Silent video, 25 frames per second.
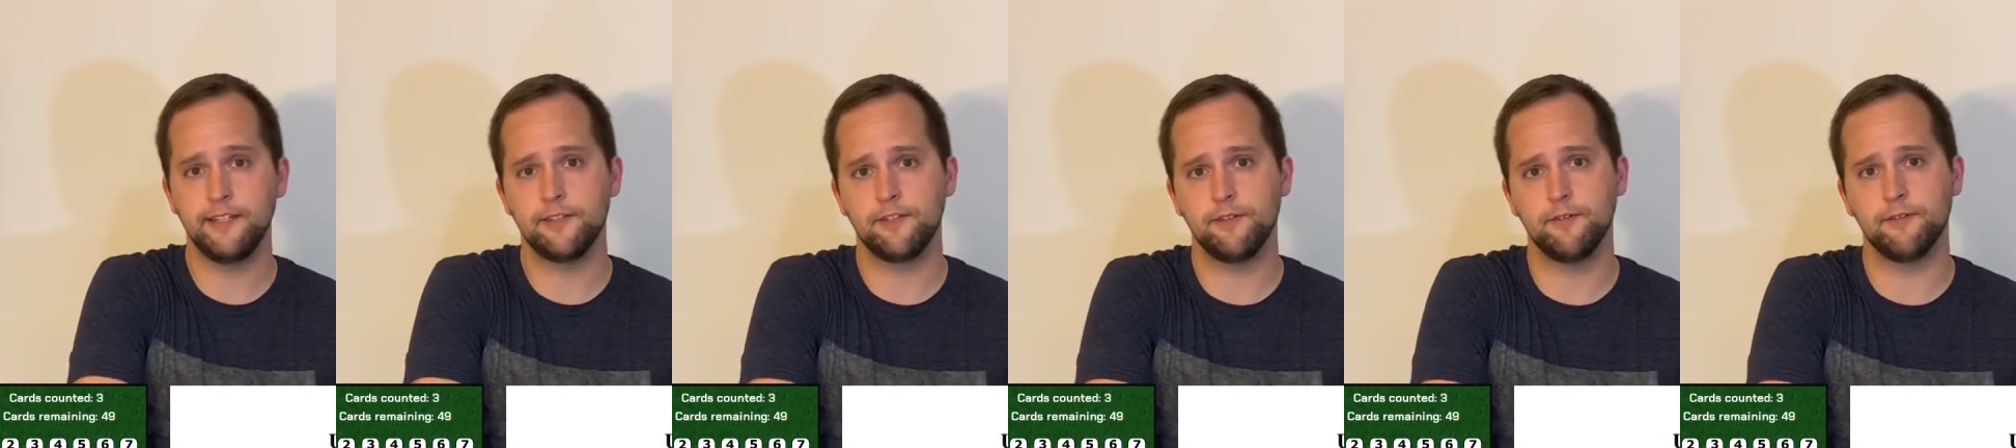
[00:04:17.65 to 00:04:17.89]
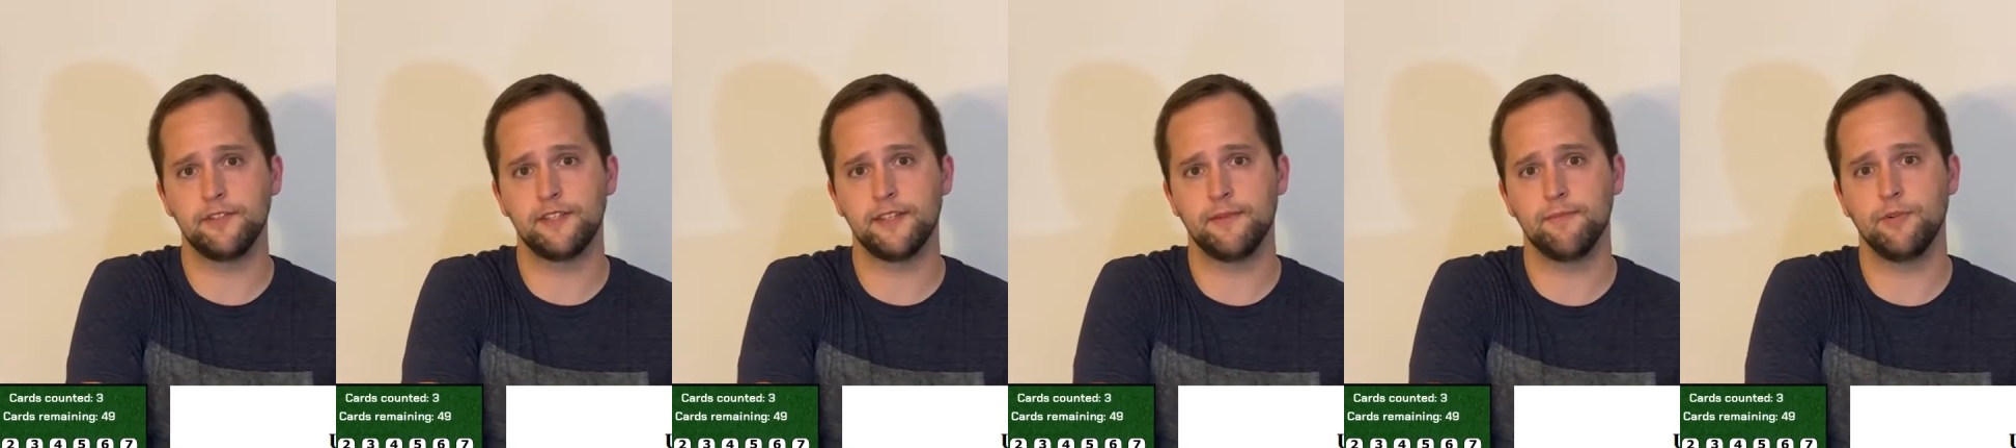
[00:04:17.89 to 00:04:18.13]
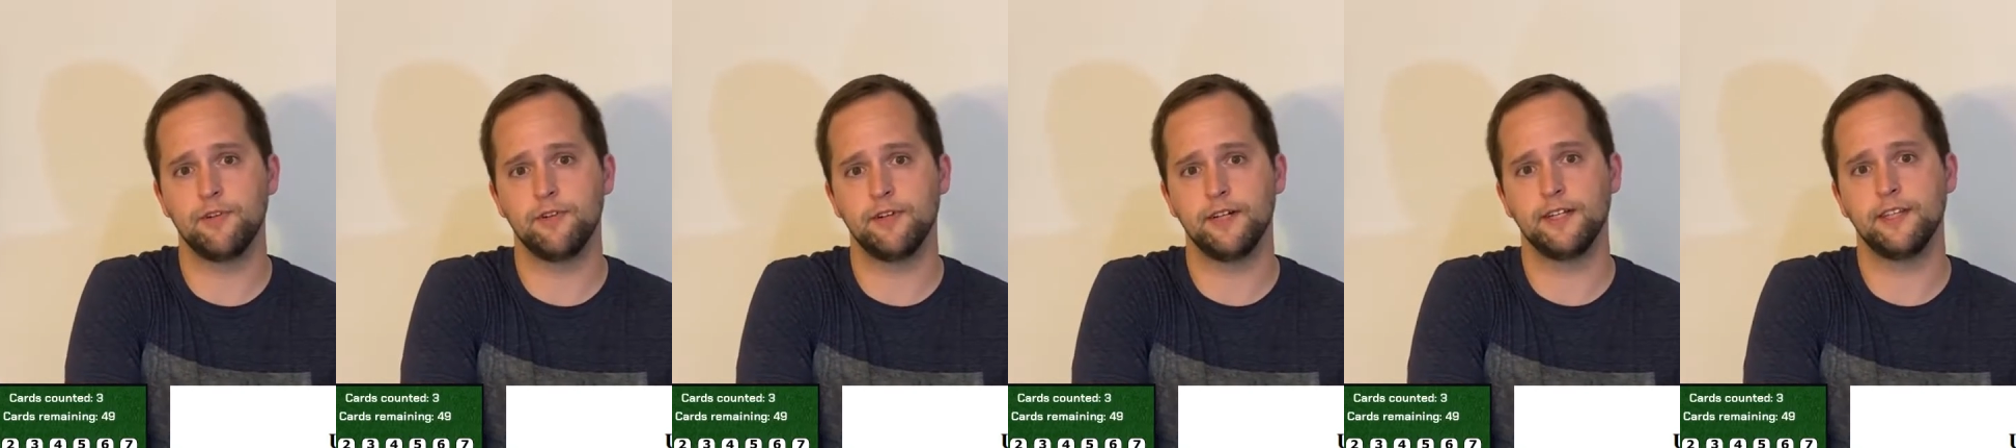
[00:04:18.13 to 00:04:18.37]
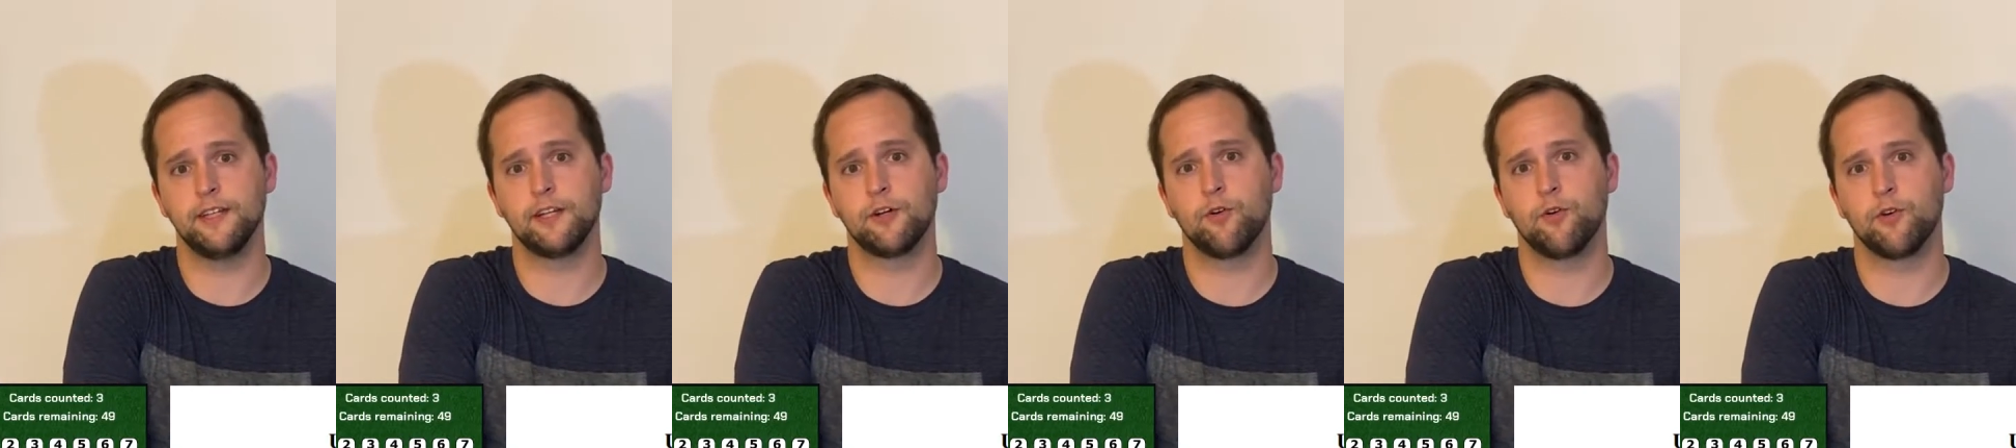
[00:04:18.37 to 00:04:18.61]
and suit
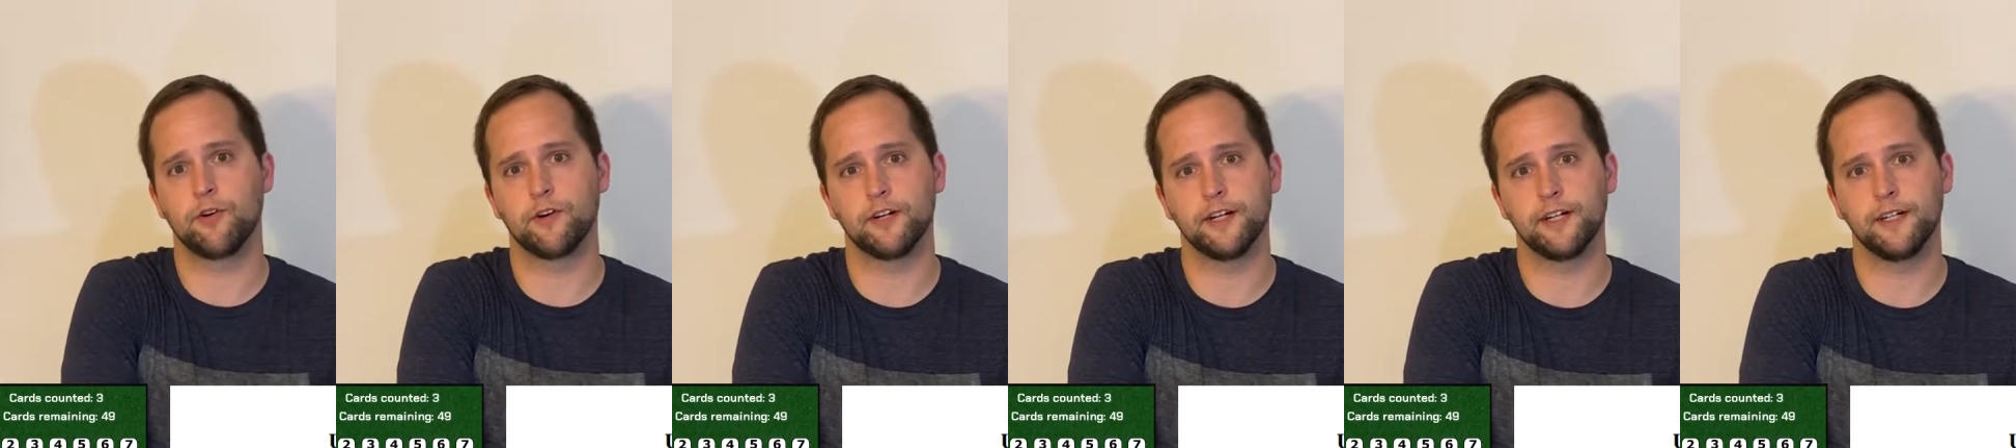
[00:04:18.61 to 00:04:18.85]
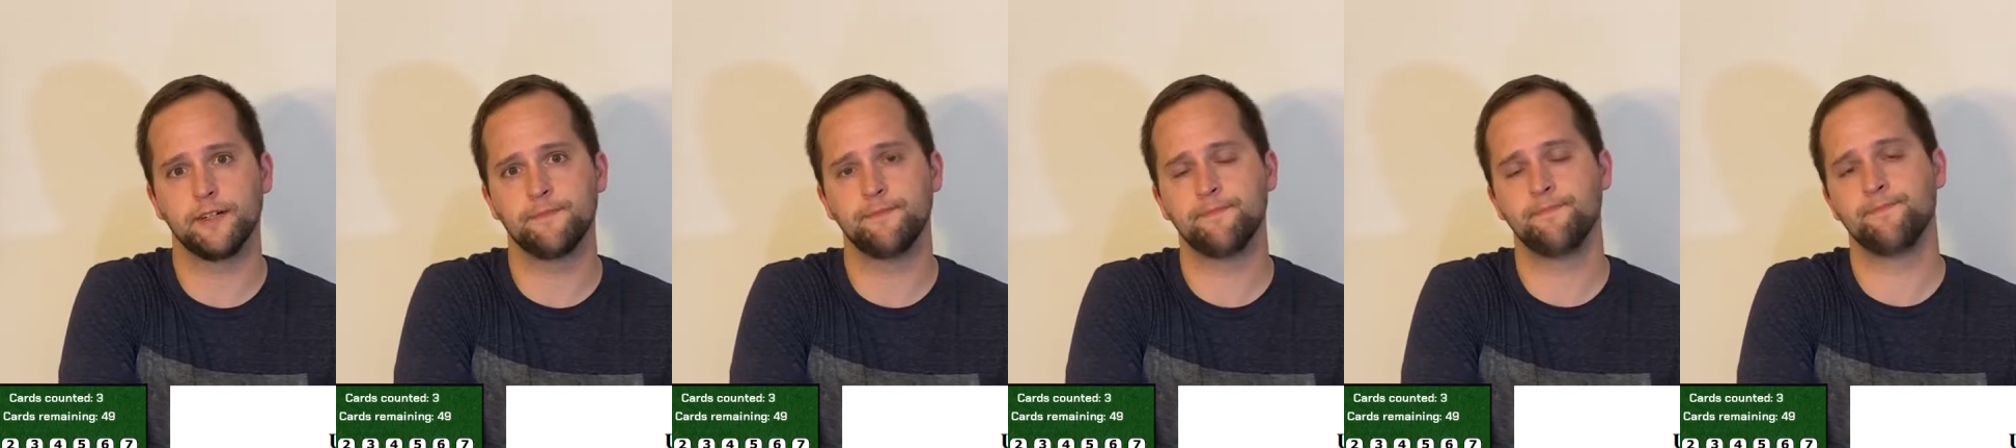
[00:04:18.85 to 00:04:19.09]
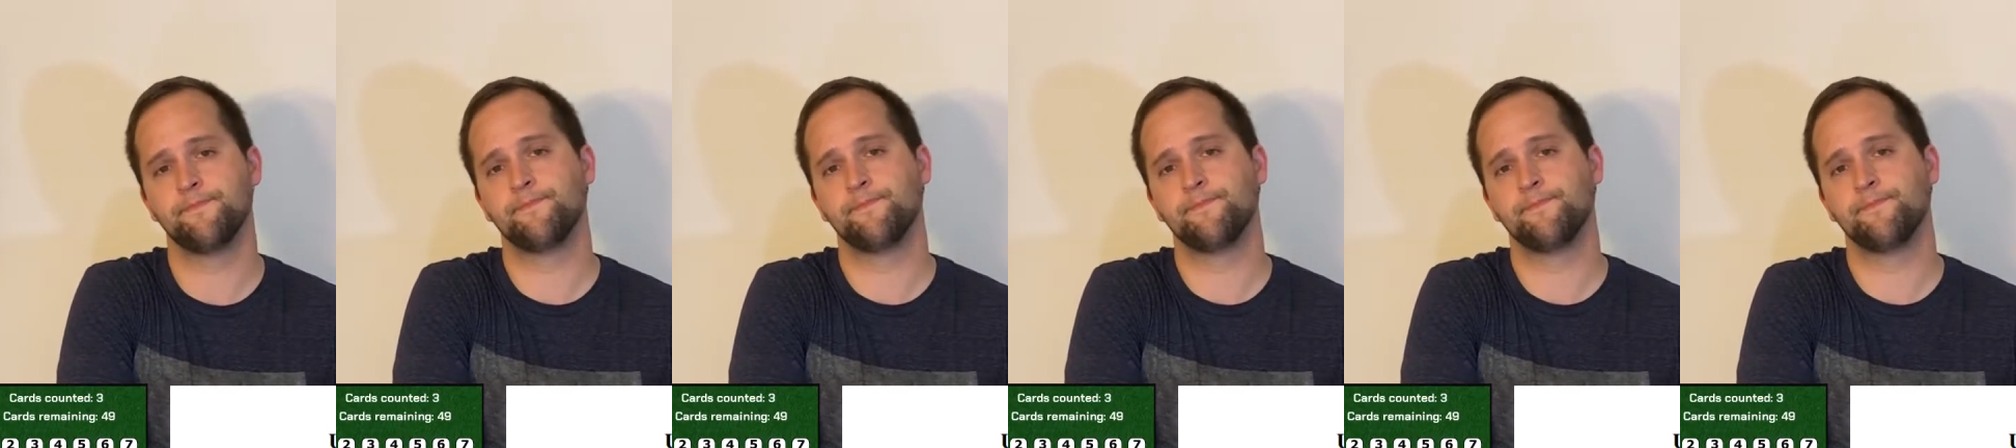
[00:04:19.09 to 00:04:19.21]
symbol in the corner.